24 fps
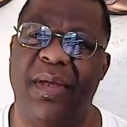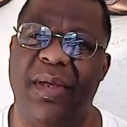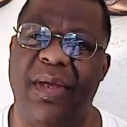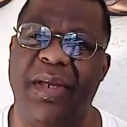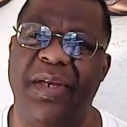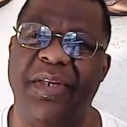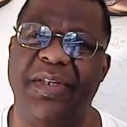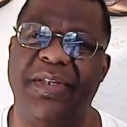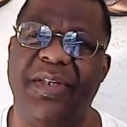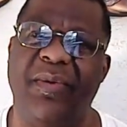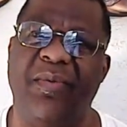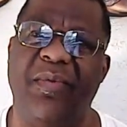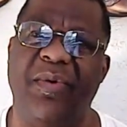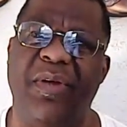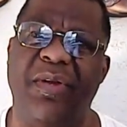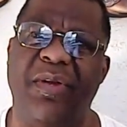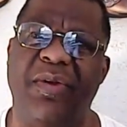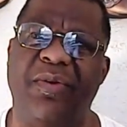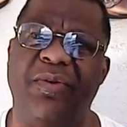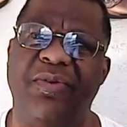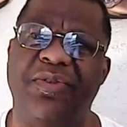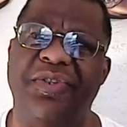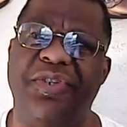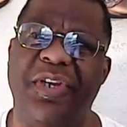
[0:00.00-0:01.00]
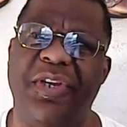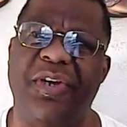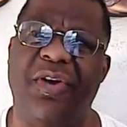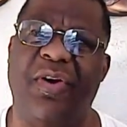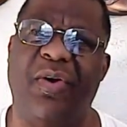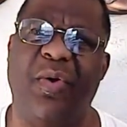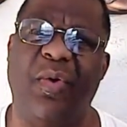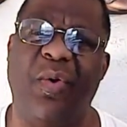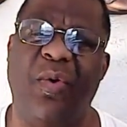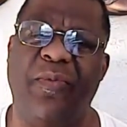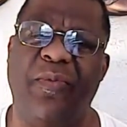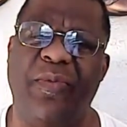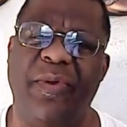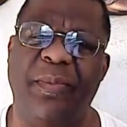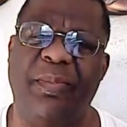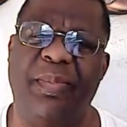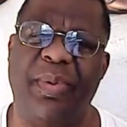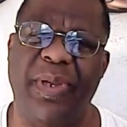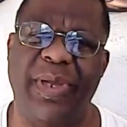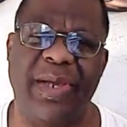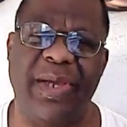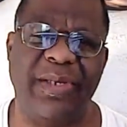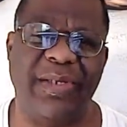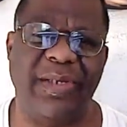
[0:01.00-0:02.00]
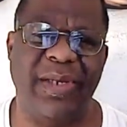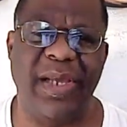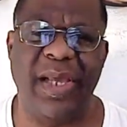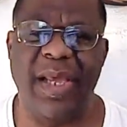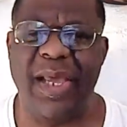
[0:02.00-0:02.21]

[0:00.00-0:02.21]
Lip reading: And he said, well, don't you dig a hole for the plants?